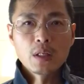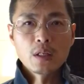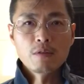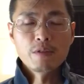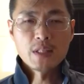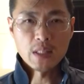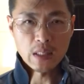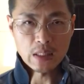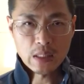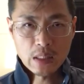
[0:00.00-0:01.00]
the
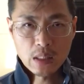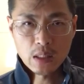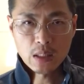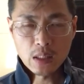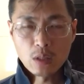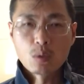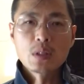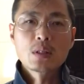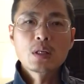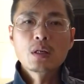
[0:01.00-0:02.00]
visiting
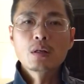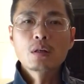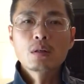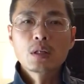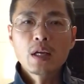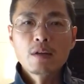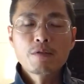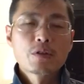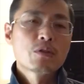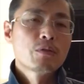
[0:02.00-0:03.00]
sequence here. Okay,
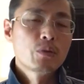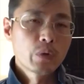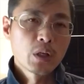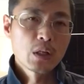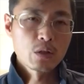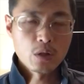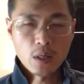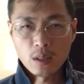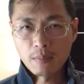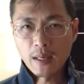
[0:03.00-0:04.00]
first of all, we're going to
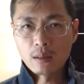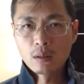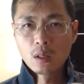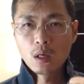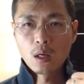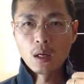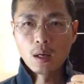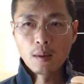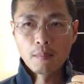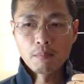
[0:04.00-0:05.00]
talk about
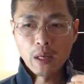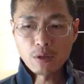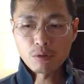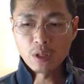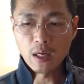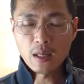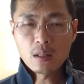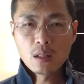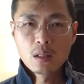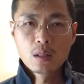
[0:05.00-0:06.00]
Maitreya,